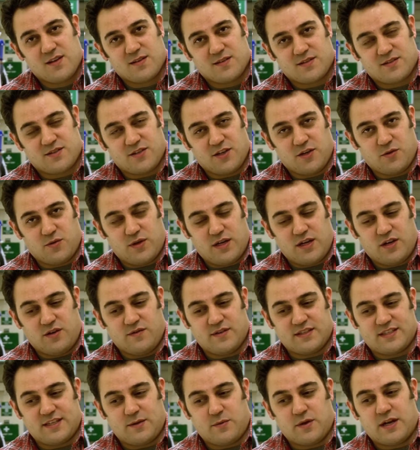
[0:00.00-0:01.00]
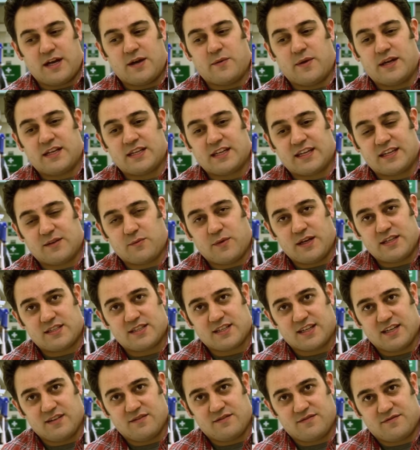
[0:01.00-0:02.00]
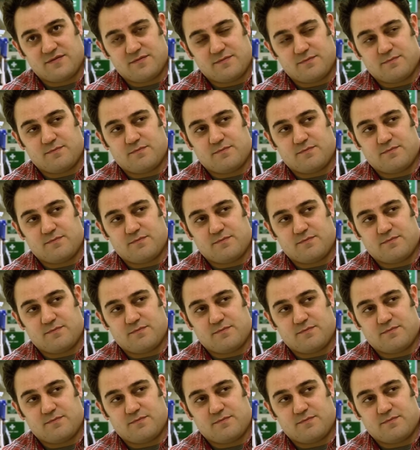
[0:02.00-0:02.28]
So obviously when I went to give